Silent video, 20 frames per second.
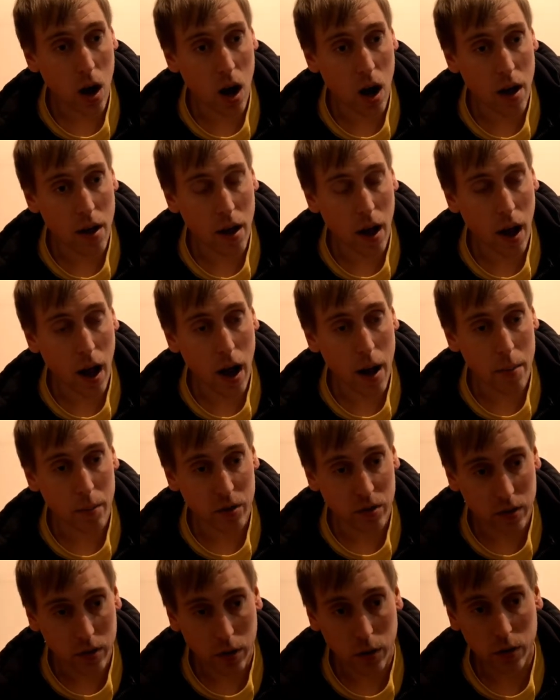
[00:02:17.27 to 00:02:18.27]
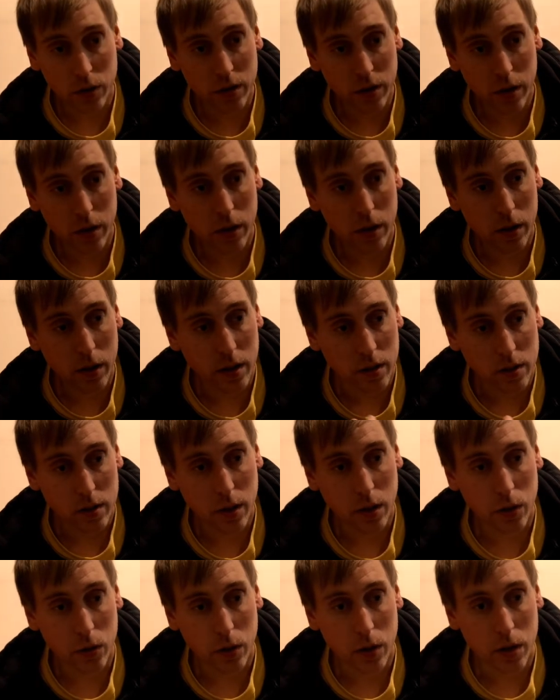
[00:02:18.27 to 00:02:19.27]
I'm seriously
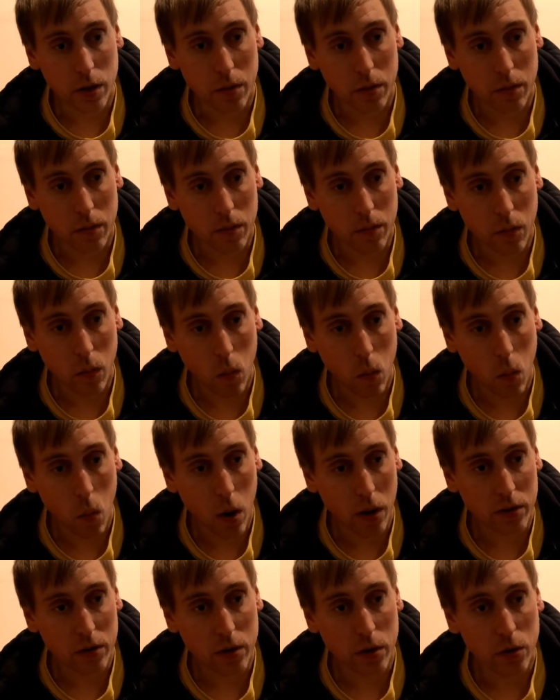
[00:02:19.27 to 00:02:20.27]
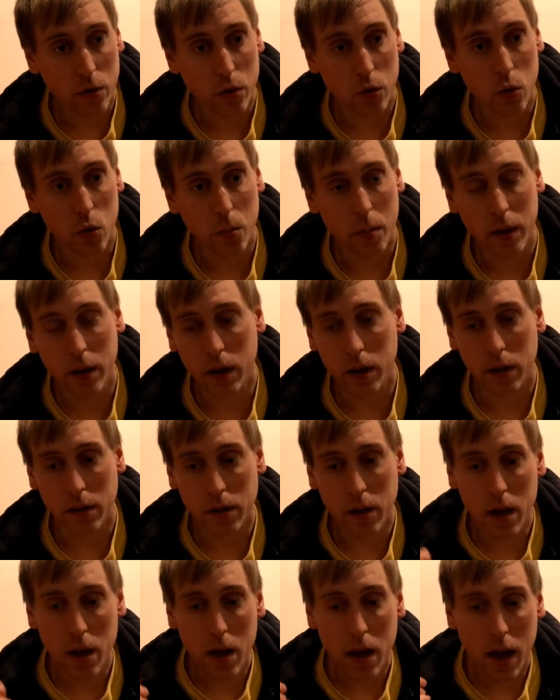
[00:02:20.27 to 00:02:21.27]
considering what to do,
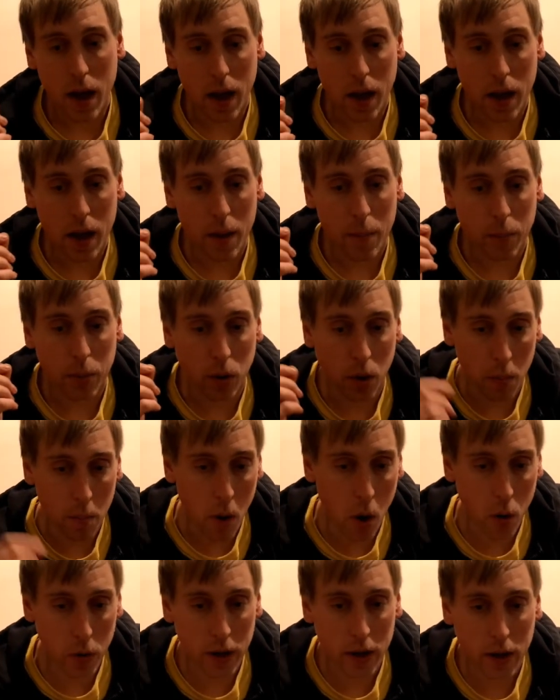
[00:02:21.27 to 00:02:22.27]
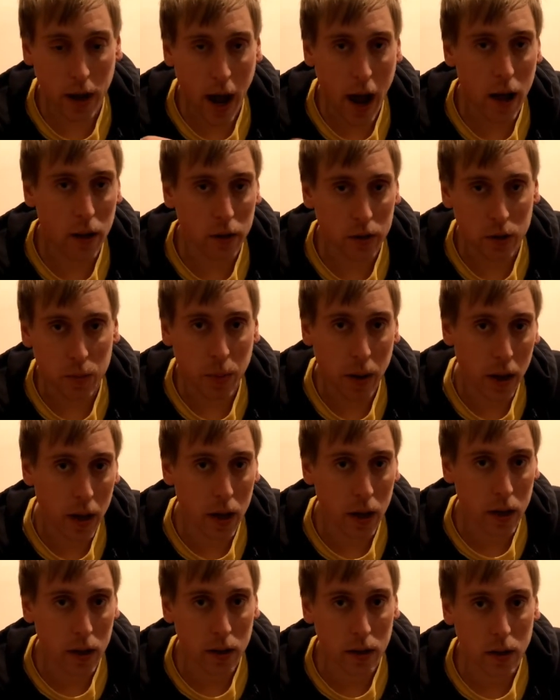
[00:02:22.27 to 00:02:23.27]
because promoting Alex
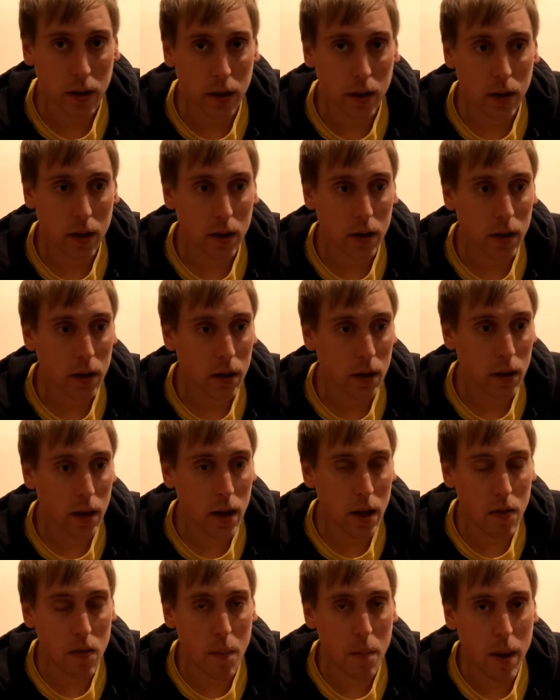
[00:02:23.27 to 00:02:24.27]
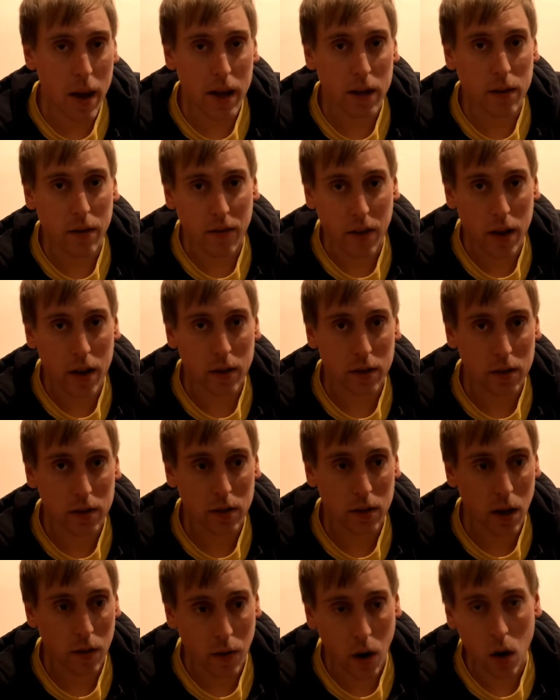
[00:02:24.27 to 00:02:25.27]
Payne in the main events
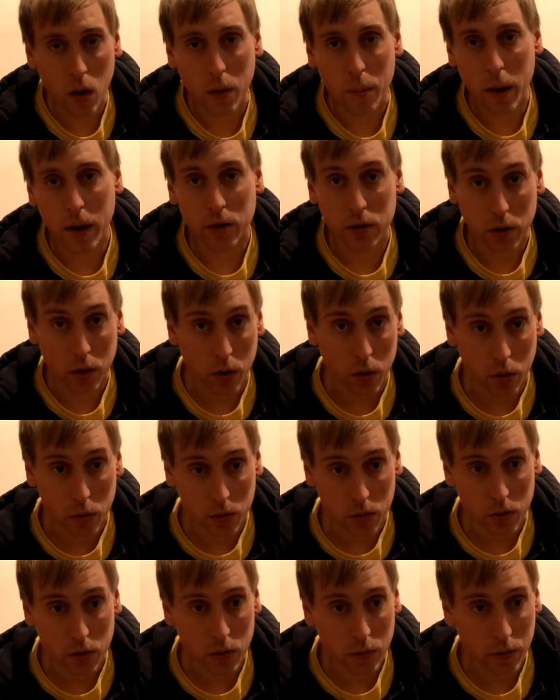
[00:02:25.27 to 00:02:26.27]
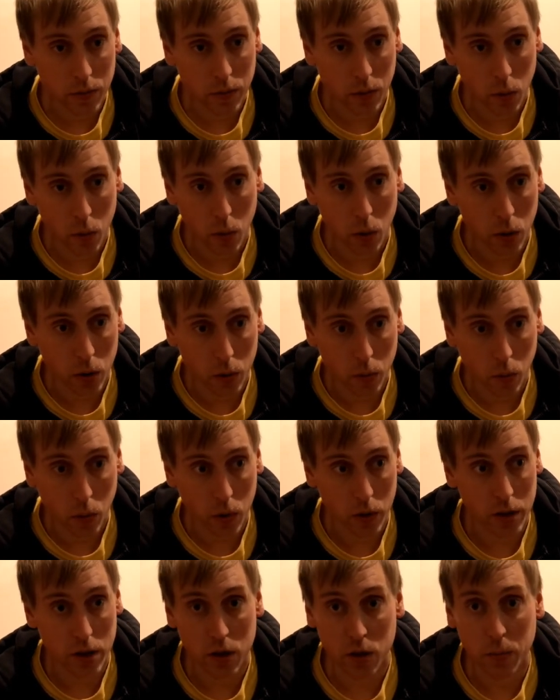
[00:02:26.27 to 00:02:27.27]
of all of my shows for
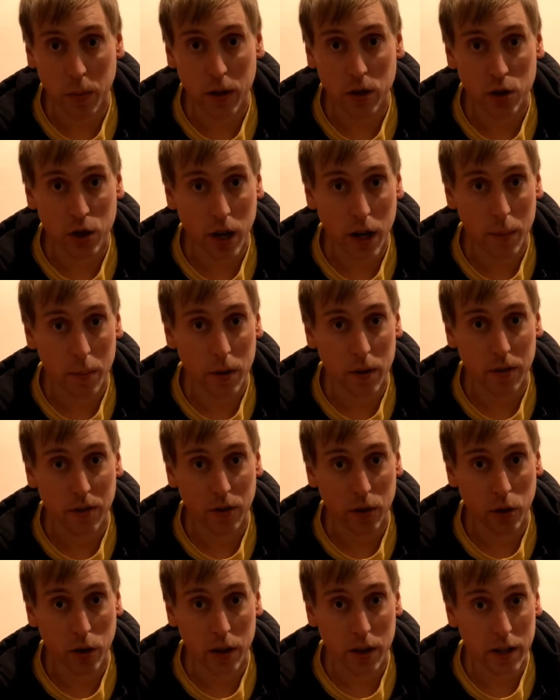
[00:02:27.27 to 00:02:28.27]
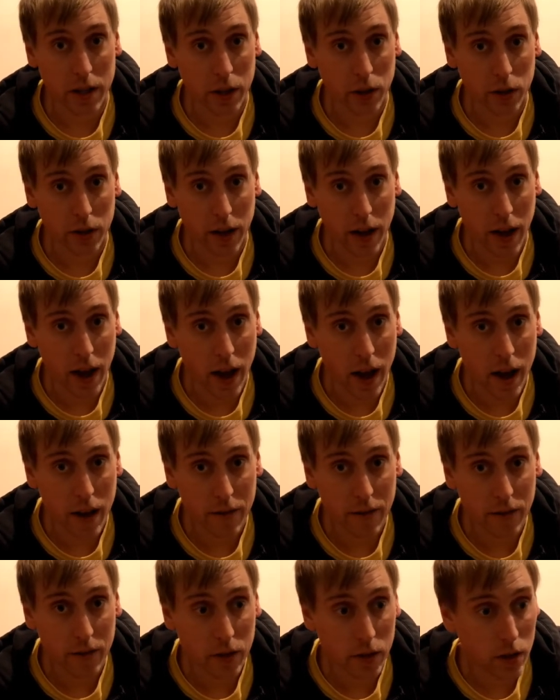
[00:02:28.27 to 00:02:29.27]
what he's been champion for a year and a
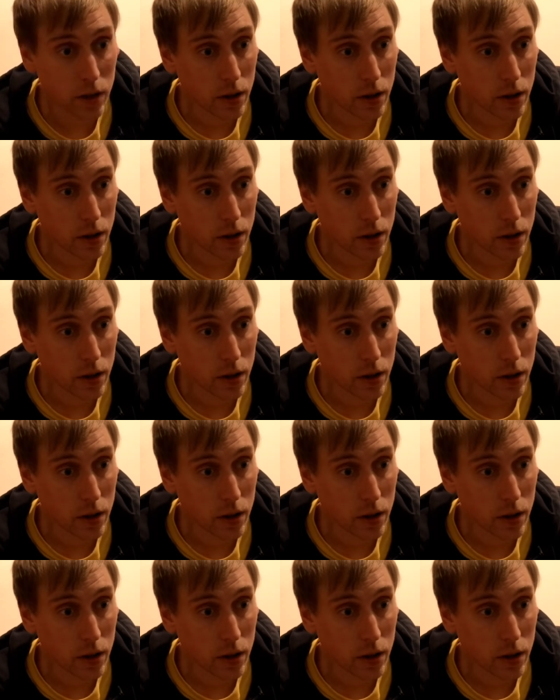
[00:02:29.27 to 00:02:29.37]
half,